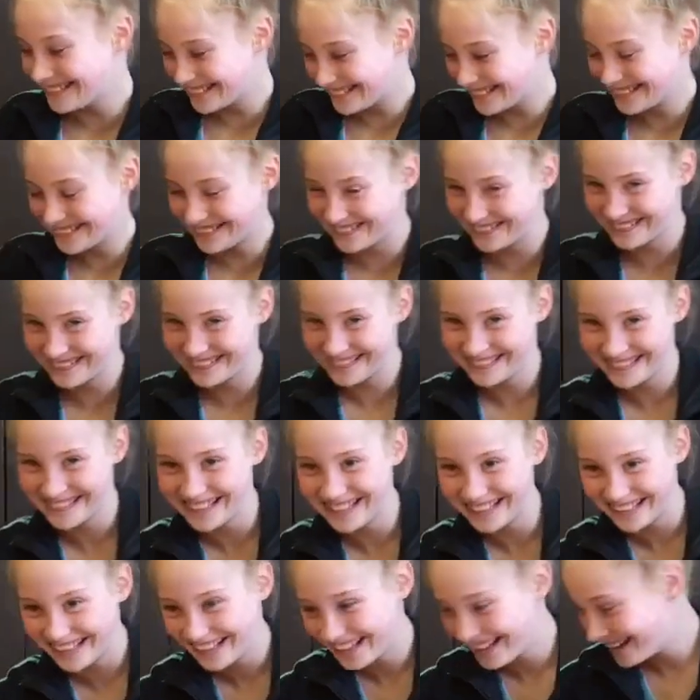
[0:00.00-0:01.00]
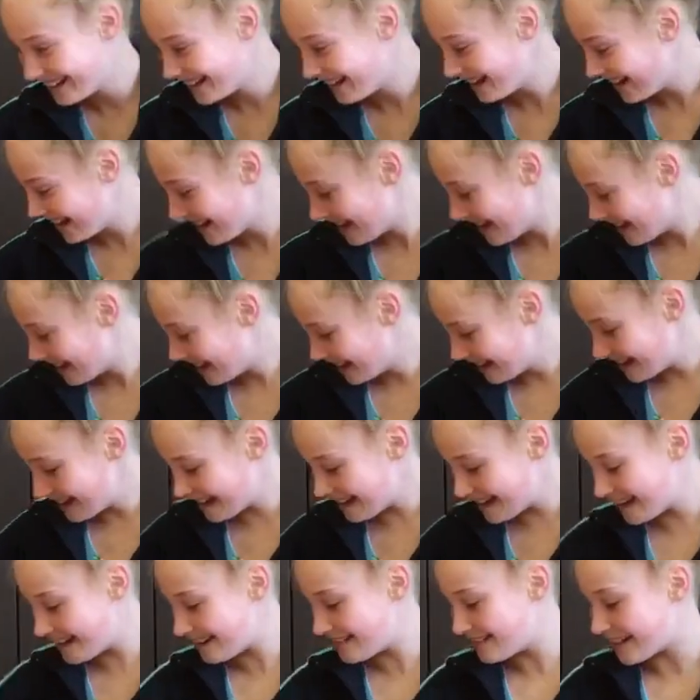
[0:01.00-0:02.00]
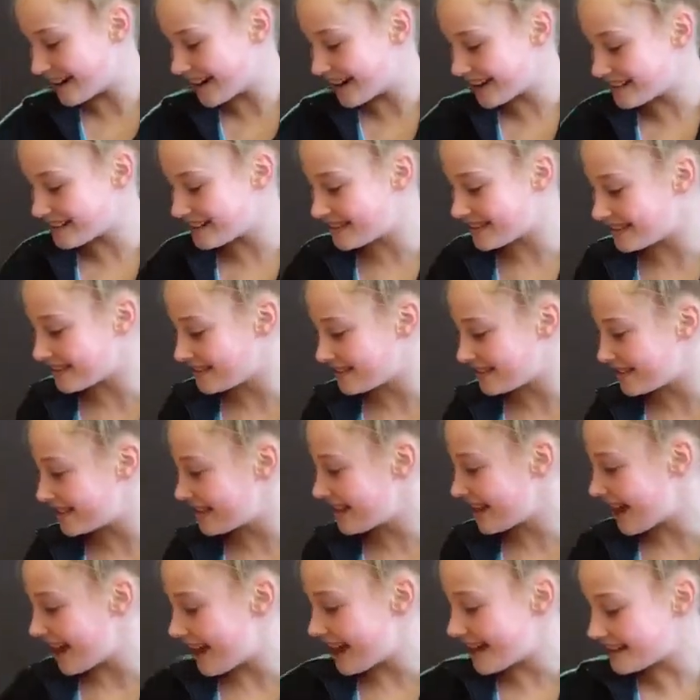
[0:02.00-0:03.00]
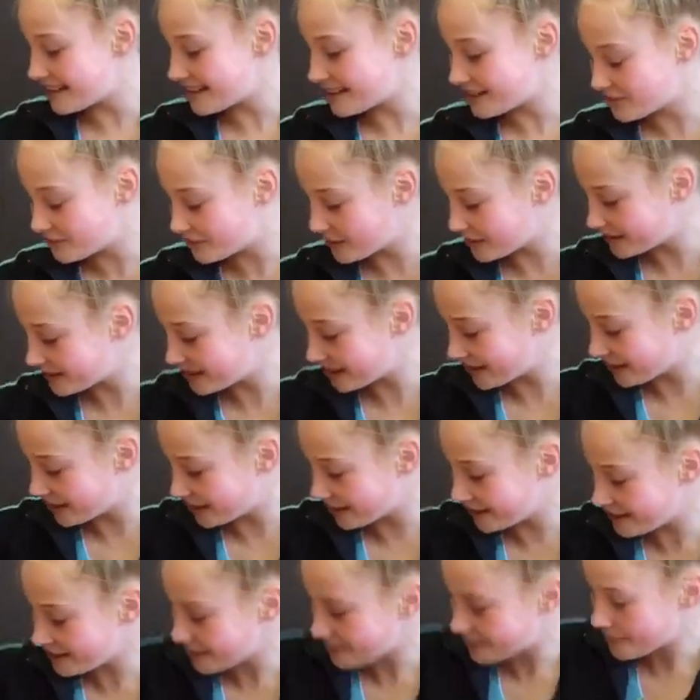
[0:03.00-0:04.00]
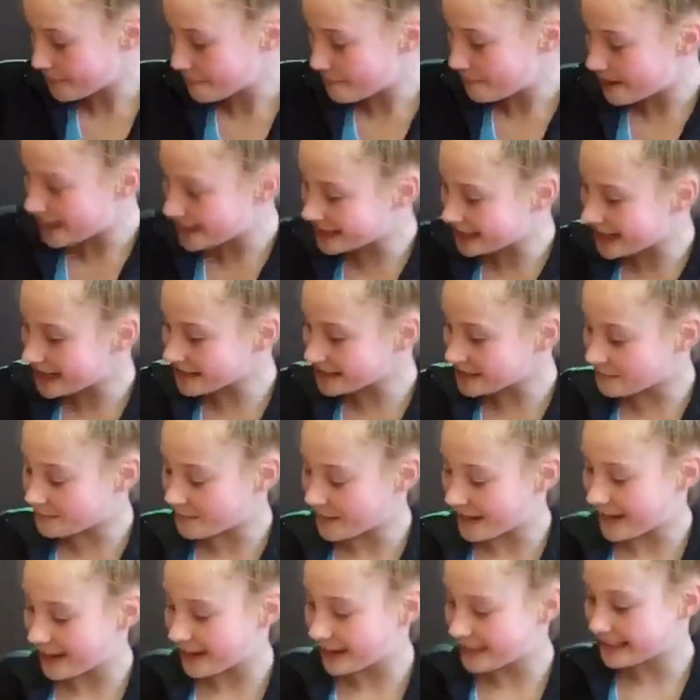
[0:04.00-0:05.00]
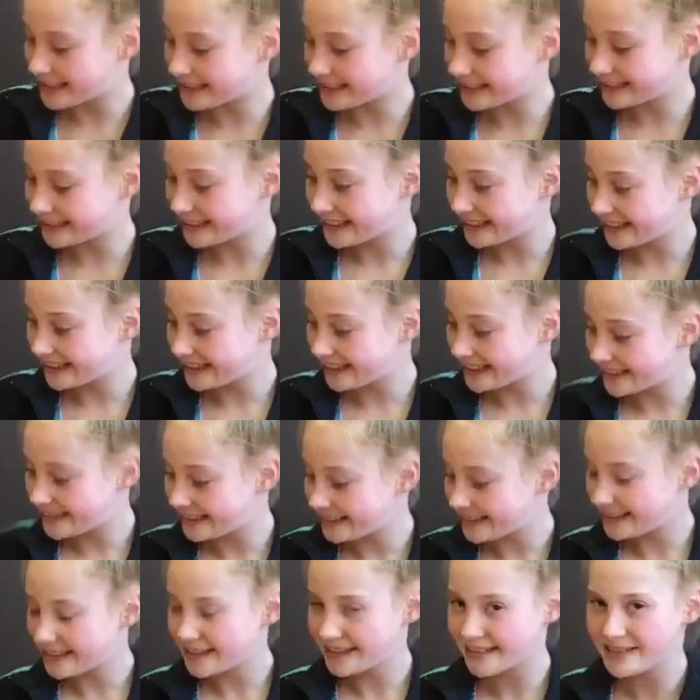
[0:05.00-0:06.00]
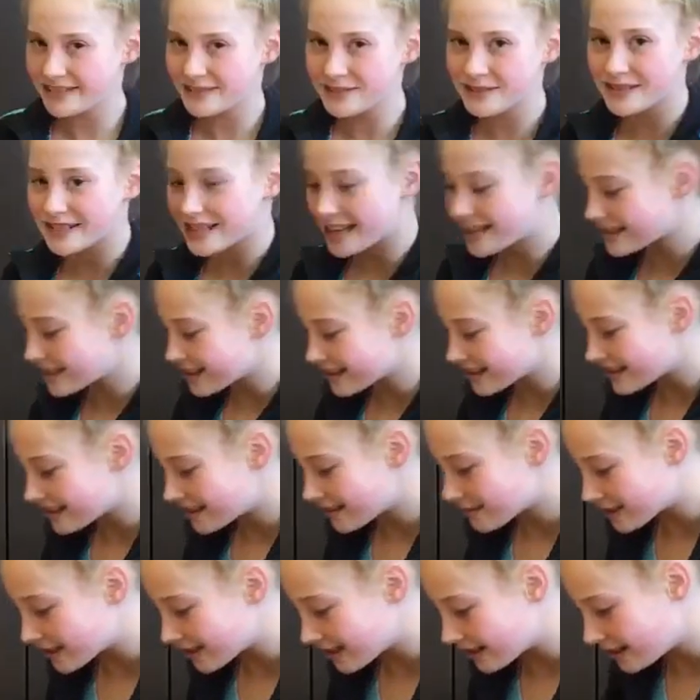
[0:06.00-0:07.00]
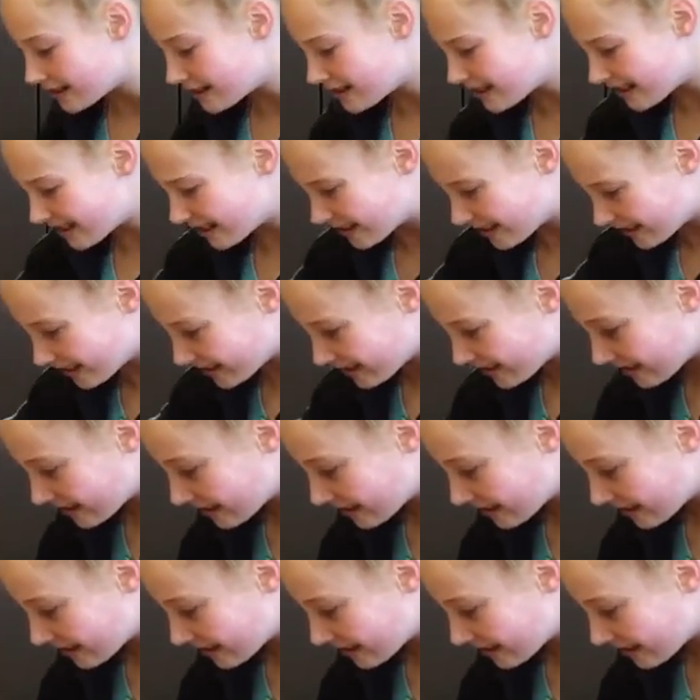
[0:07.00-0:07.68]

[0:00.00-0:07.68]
Ew! Anyway, so that is what's in my dance bag. It sounds like there's something in there.